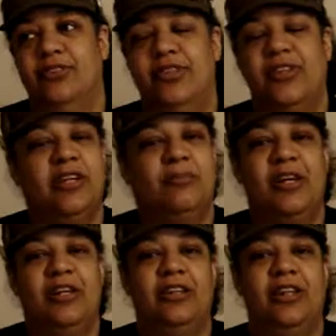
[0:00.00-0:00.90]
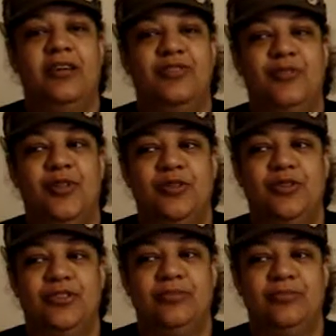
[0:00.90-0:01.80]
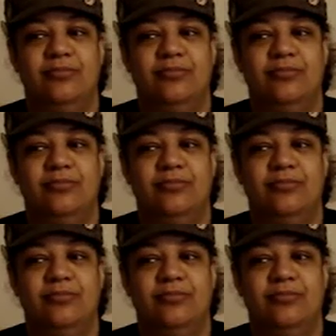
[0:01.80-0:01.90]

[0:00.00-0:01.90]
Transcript: So think about your lives, folks.